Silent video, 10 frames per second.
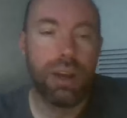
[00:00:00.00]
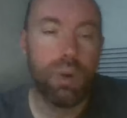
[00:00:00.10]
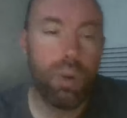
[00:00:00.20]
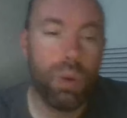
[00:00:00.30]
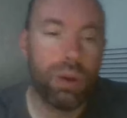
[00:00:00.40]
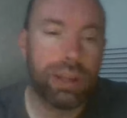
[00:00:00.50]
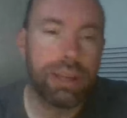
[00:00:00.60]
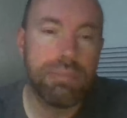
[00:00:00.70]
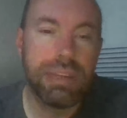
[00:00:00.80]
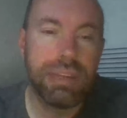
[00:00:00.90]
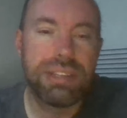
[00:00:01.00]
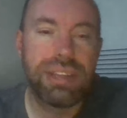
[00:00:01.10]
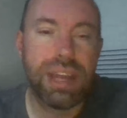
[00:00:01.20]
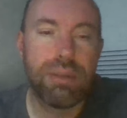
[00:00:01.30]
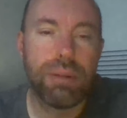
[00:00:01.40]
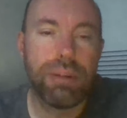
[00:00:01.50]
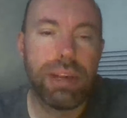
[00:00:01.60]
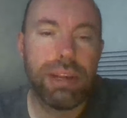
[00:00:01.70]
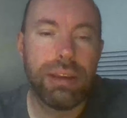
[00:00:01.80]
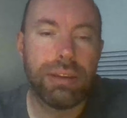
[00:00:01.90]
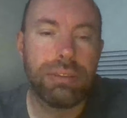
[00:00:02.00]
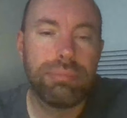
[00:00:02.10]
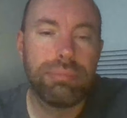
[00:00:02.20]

or it can be this camera right here.